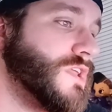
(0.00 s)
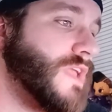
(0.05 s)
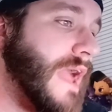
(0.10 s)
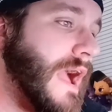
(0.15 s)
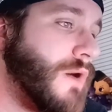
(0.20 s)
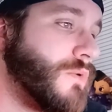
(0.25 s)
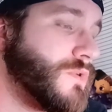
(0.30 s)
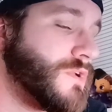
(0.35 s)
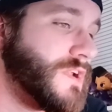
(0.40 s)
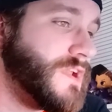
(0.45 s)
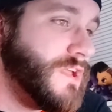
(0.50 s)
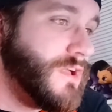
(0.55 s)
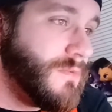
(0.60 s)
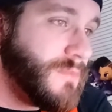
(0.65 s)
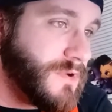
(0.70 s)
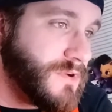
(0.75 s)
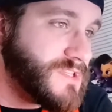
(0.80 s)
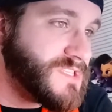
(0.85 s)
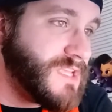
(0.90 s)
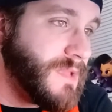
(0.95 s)
Howard and
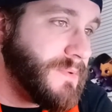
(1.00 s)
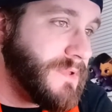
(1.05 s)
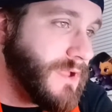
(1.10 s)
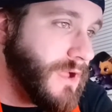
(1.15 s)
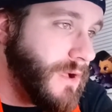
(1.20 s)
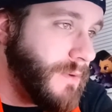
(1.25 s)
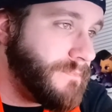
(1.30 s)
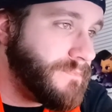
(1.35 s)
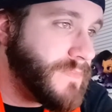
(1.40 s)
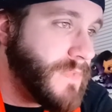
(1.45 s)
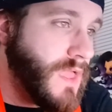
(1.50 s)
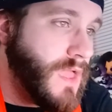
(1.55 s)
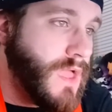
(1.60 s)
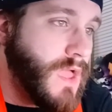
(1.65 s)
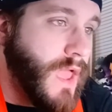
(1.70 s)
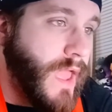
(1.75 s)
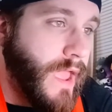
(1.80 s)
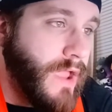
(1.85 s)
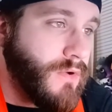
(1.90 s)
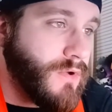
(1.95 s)
Hillman are stepping up.
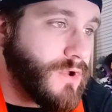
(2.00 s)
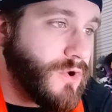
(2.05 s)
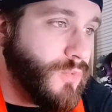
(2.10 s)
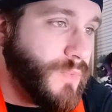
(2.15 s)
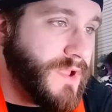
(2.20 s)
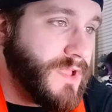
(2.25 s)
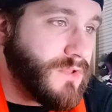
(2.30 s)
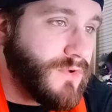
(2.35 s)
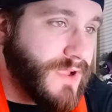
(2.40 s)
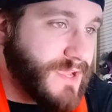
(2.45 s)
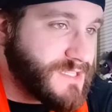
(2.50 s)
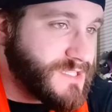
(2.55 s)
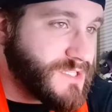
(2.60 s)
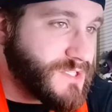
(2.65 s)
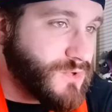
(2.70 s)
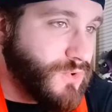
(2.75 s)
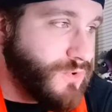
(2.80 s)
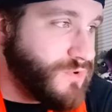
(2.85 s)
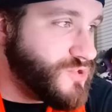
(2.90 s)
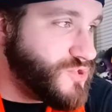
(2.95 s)
Erica Wheeler hasn't
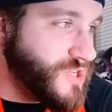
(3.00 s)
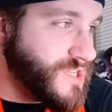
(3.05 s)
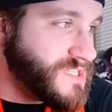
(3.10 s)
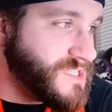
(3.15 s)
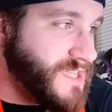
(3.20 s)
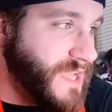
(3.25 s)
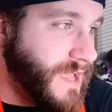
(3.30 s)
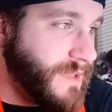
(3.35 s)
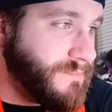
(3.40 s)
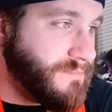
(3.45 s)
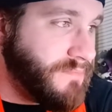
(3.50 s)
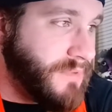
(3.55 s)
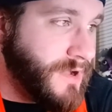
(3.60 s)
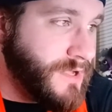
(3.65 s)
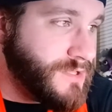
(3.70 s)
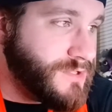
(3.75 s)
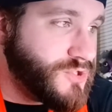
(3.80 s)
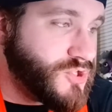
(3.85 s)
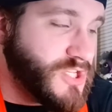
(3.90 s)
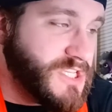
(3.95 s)
scored just yet, but
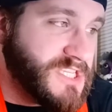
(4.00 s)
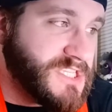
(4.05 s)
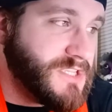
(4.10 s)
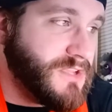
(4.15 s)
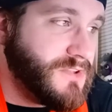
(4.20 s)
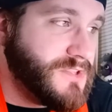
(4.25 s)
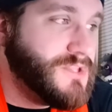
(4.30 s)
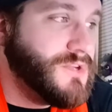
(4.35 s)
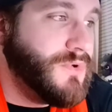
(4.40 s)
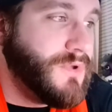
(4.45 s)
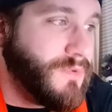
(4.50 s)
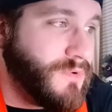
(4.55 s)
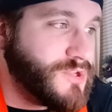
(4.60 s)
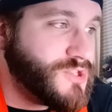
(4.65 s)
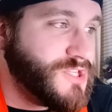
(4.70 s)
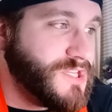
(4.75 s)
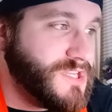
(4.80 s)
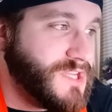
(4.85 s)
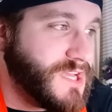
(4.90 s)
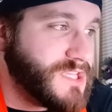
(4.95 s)
she's still doing what
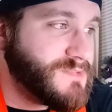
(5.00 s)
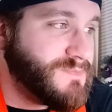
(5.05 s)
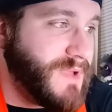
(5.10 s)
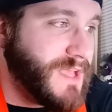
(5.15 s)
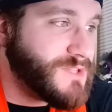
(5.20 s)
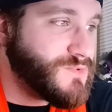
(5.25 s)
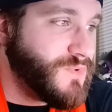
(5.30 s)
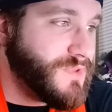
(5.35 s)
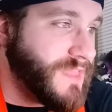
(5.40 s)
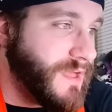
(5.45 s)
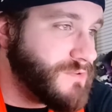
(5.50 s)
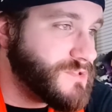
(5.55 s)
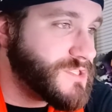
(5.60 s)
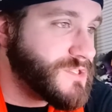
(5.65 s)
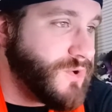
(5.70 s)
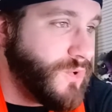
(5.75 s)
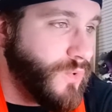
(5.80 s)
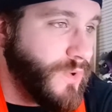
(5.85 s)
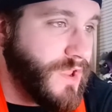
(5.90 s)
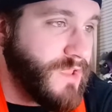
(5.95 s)
she does best without
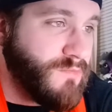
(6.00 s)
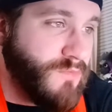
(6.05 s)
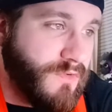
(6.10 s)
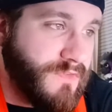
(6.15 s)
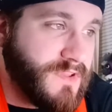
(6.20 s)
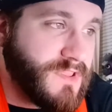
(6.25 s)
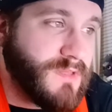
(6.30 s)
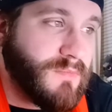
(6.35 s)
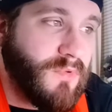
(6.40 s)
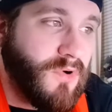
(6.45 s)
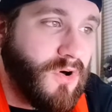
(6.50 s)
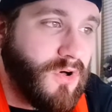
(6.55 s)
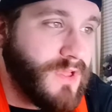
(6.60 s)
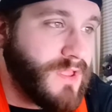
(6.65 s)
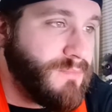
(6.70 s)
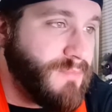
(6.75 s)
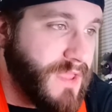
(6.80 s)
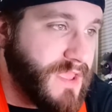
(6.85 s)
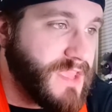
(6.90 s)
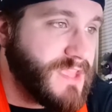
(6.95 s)
scoring, moving the ball
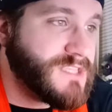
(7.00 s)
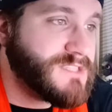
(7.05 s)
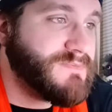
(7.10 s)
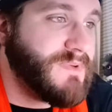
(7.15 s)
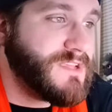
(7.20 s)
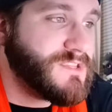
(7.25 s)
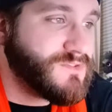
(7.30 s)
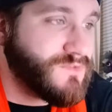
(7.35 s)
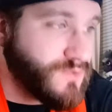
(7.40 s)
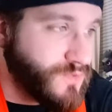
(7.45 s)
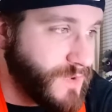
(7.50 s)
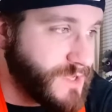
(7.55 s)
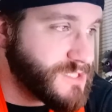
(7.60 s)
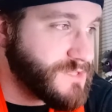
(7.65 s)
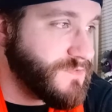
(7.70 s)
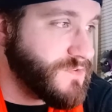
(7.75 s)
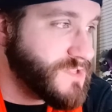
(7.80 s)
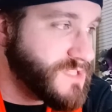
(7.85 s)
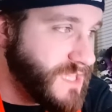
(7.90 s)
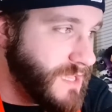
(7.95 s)
and making space for the rest
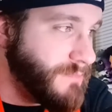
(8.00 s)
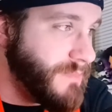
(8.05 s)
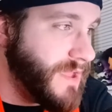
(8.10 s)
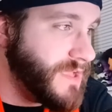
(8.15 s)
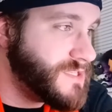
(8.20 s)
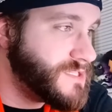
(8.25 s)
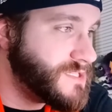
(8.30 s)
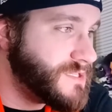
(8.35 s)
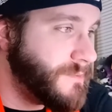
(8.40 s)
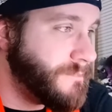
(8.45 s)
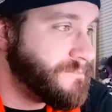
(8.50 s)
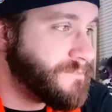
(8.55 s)
of her teammates.